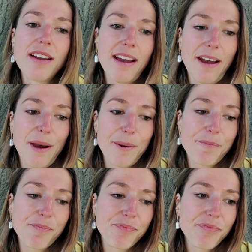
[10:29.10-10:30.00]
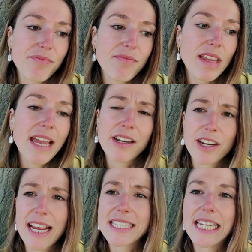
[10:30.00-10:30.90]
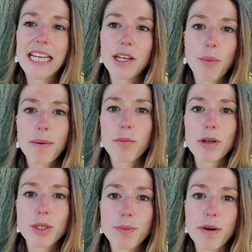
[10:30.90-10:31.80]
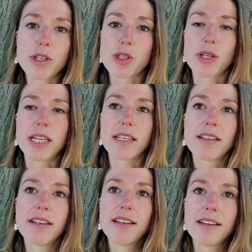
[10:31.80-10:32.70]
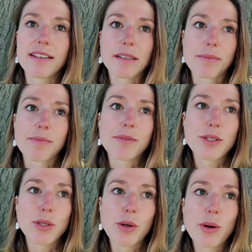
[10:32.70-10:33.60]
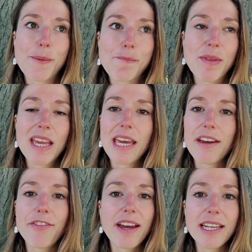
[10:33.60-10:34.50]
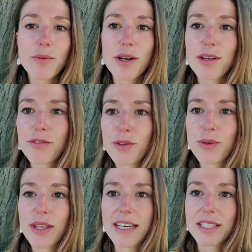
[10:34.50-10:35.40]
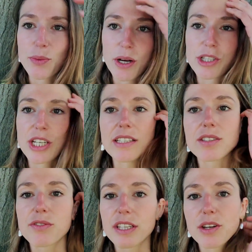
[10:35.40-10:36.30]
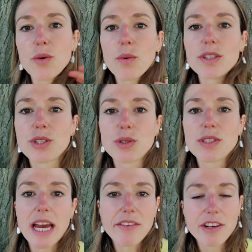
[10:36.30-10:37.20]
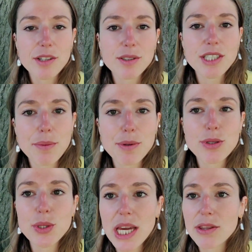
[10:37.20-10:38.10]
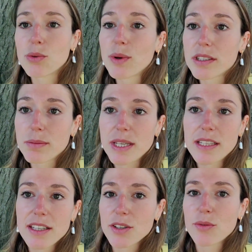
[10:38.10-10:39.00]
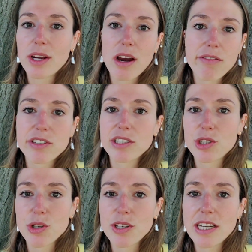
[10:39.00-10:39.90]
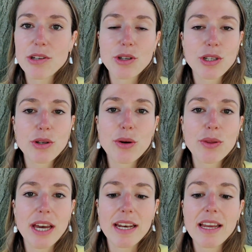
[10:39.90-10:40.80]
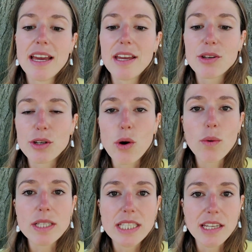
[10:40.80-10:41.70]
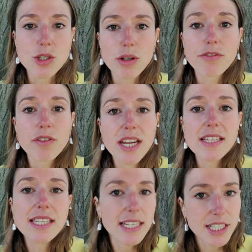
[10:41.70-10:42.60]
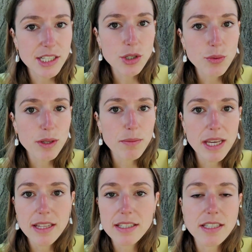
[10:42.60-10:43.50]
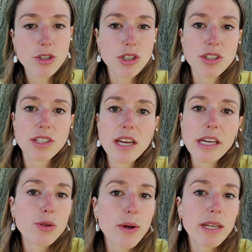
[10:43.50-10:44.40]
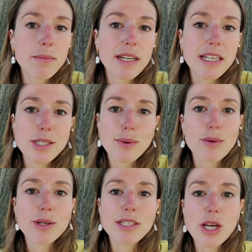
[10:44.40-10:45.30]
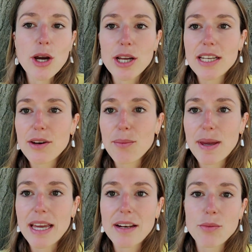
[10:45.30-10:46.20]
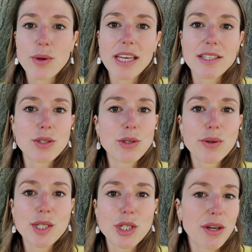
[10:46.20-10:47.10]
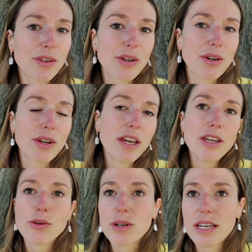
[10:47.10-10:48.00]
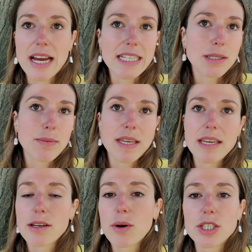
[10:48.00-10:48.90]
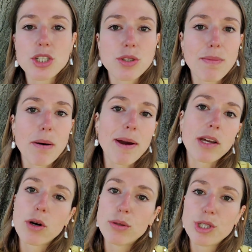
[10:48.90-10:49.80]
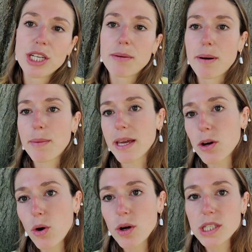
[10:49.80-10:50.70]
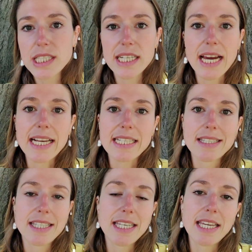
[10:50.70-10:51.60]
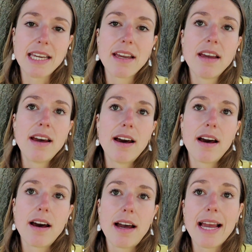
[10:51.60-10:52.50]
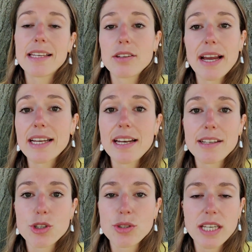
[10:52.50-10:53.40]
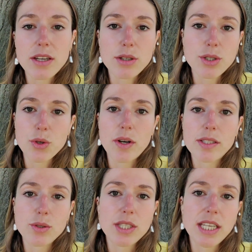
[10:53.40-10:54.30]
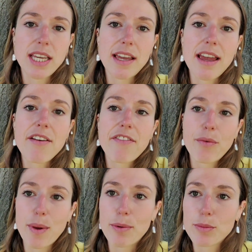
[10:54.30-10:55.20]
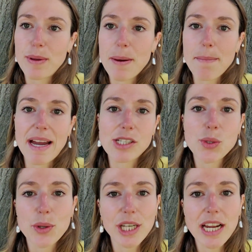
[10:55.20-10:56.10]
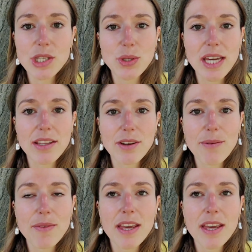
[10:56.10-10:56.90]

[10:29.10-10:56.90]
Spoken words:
and connecting a little bit more spiritually. So if any one of you that is watching this video wants to dive a little deeper together with me in their recovery journey, you can know that you can always schedule a free intake session with me. This is just 20 minutes where we talk a little bit, we get to know each other. You can ask me questions about my coaching, about my course, and I can see, I can let you tell your story to see if we would be a match working together.